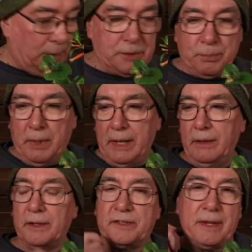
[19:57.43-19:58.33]
was
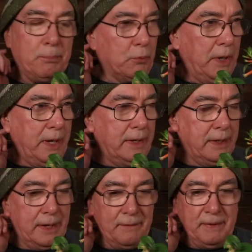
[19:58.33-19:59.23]
planning on separating
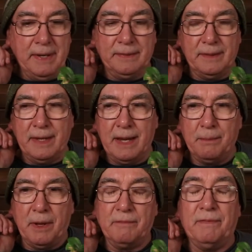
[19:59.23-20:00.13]
it. I forget the
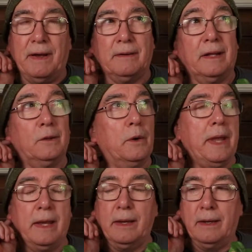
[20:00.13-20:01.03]
name. I
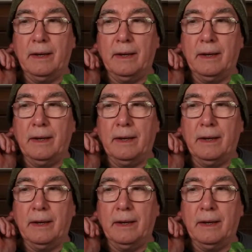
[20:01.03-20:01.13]
located